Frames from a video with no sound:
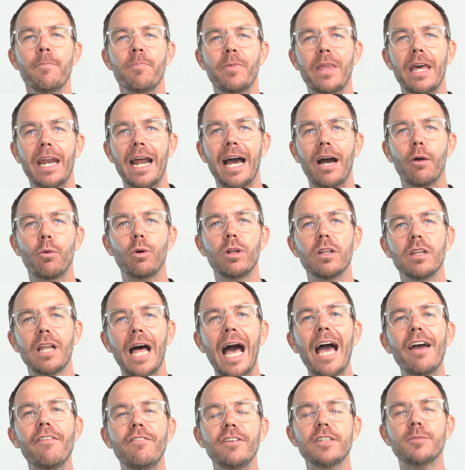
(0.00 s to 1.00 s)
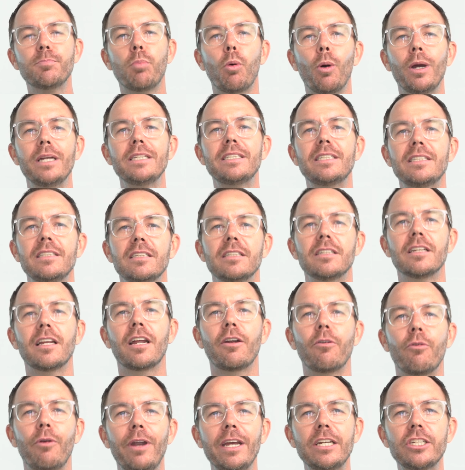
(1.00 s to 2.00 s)
that our life is pointed in the
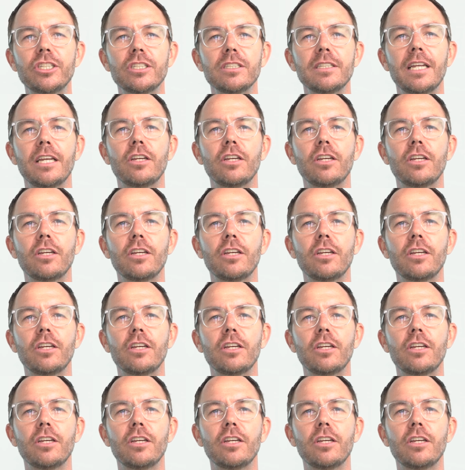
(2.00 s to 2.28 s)
direction